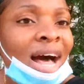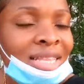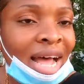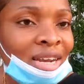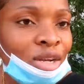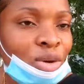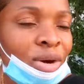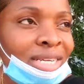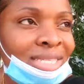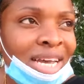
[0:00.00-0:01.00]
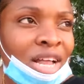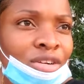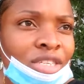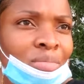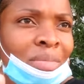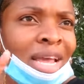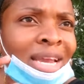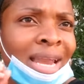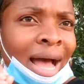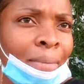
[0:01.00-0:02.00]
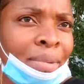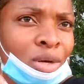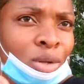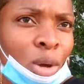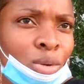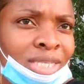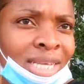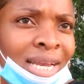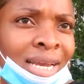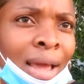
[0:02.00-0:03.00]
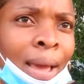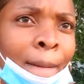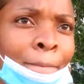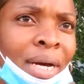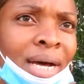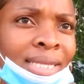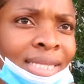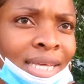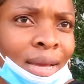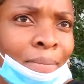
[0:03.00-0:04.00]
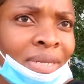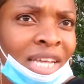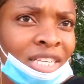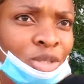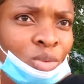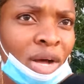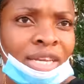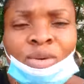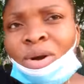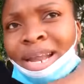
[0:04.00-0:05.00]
A lot of Lord and Taylors may not be closing, but this one